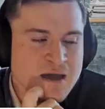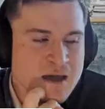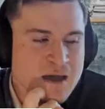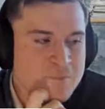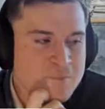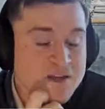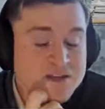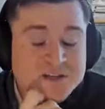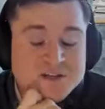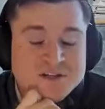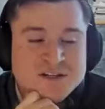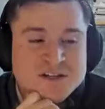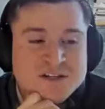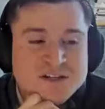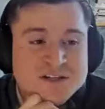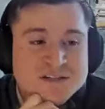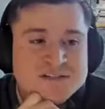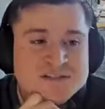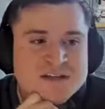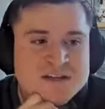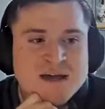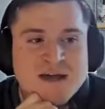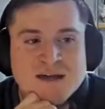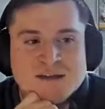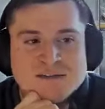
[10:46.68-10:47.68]
Yeah, I mean, you need
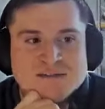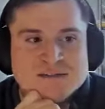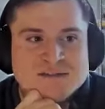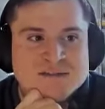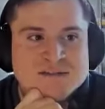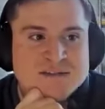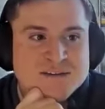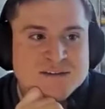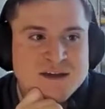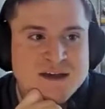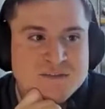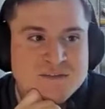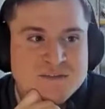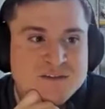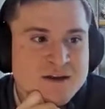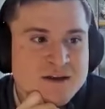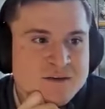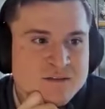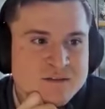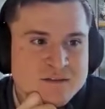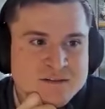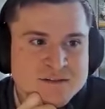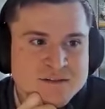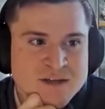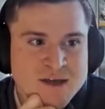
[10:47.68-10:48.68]
to test at the
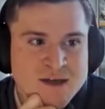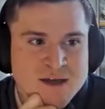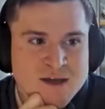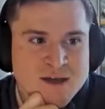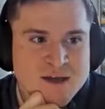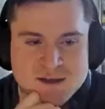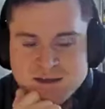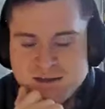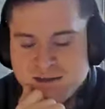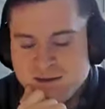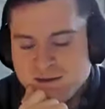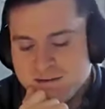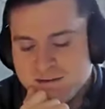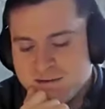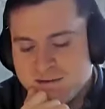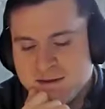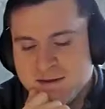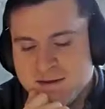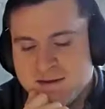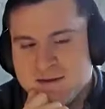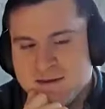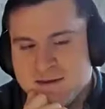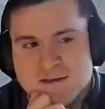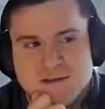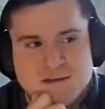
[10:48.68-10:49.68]
end of the day,
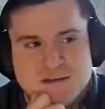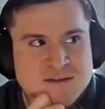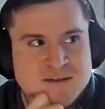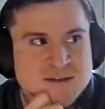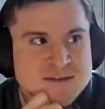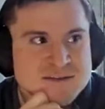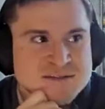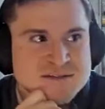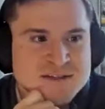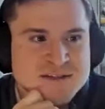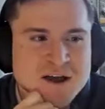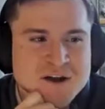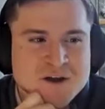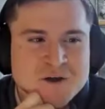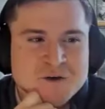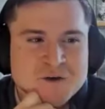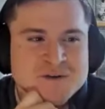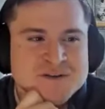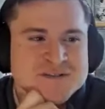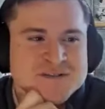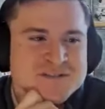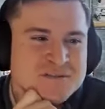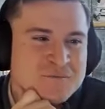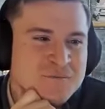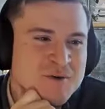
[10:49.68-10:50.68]
and it's not
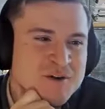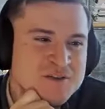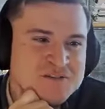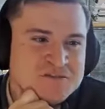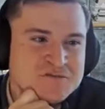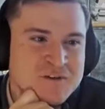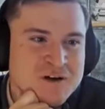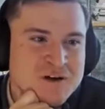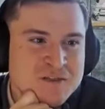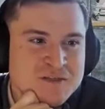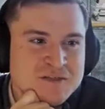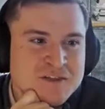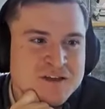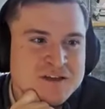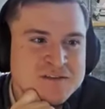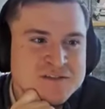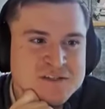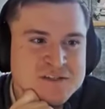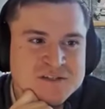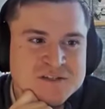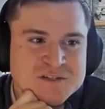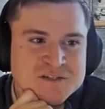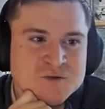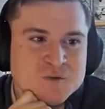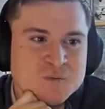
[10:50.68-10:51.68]
always the most fun thing
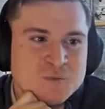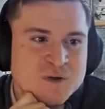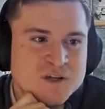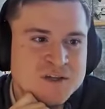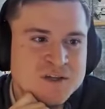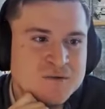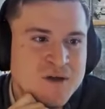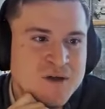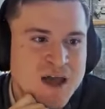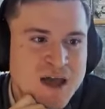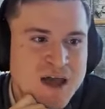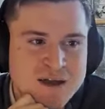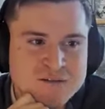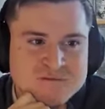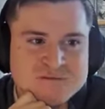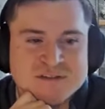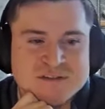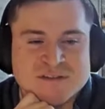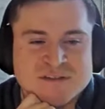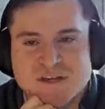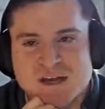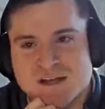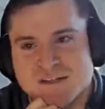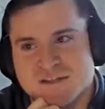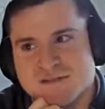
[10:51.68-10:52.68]
to do, but you have
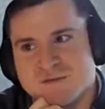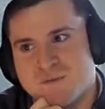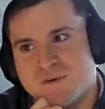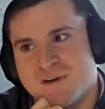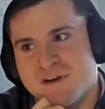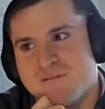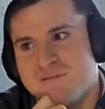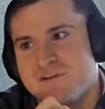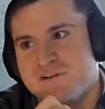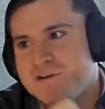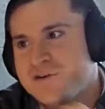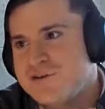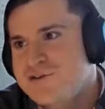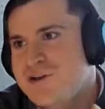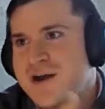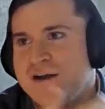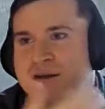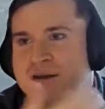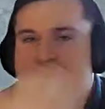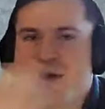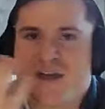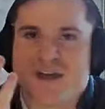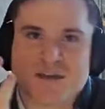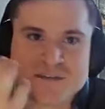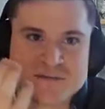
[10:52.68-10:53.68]
to test. Whenever you're
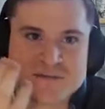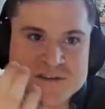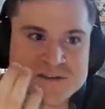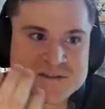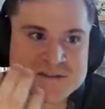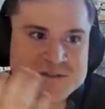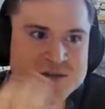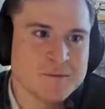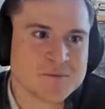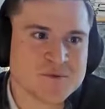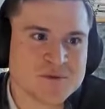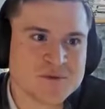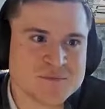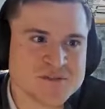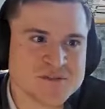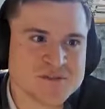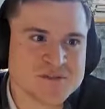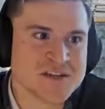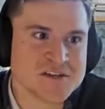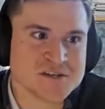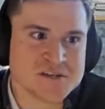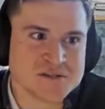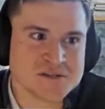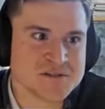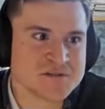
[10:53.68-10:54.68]
trying to make these
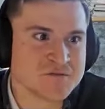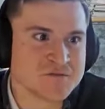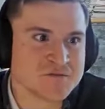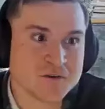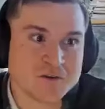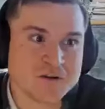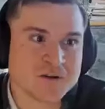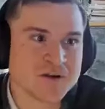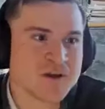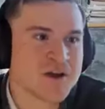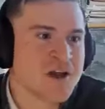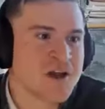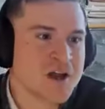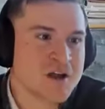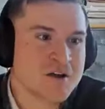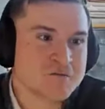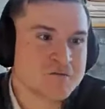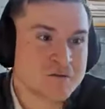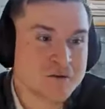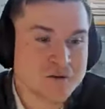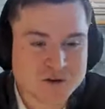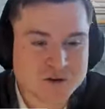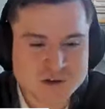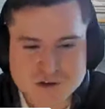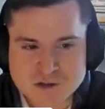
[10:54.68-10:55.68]
optimizations
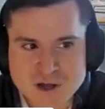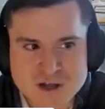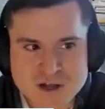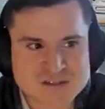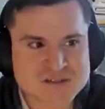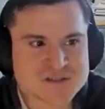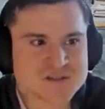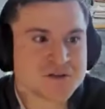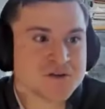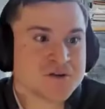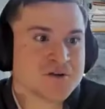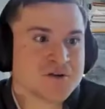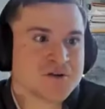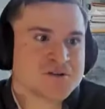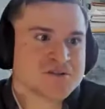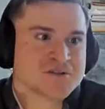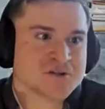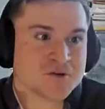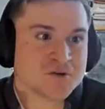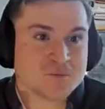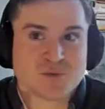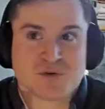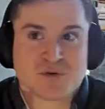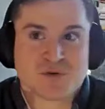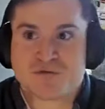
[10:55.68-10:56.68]
for
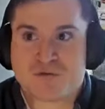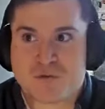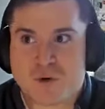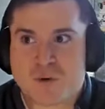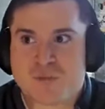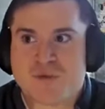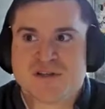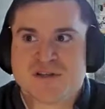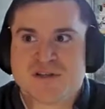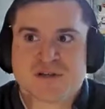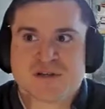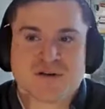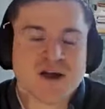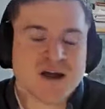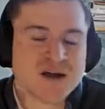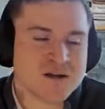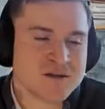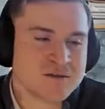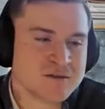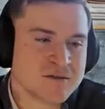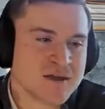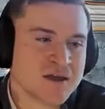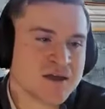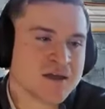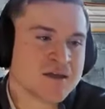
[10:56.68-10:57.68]
clusters or performance or
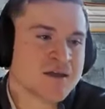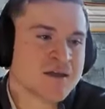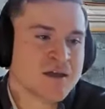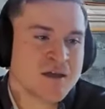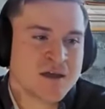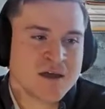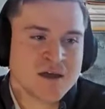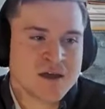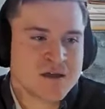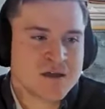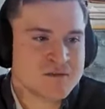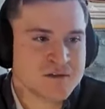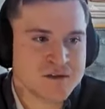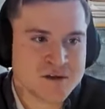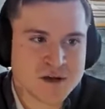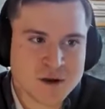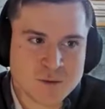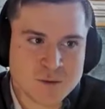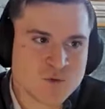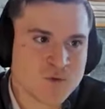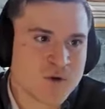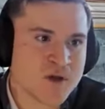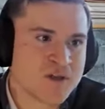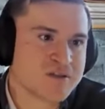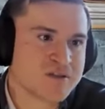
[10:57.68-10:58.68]
anything, the
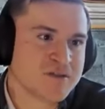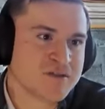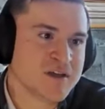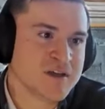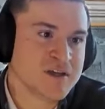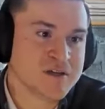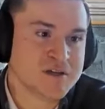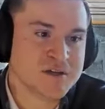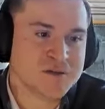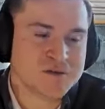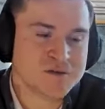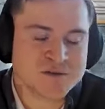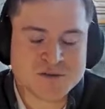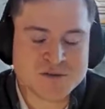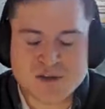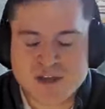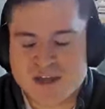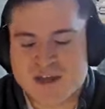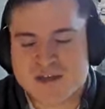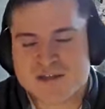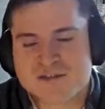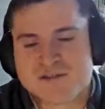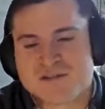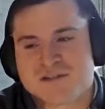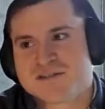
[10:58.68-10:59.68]
number one thing you do, you
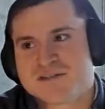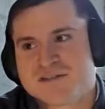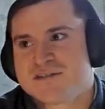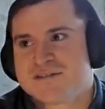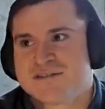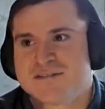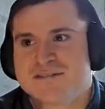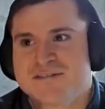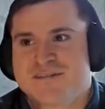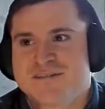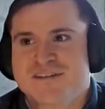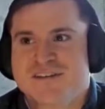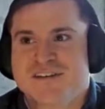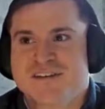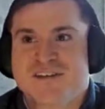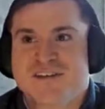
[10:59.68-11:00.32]
can't just,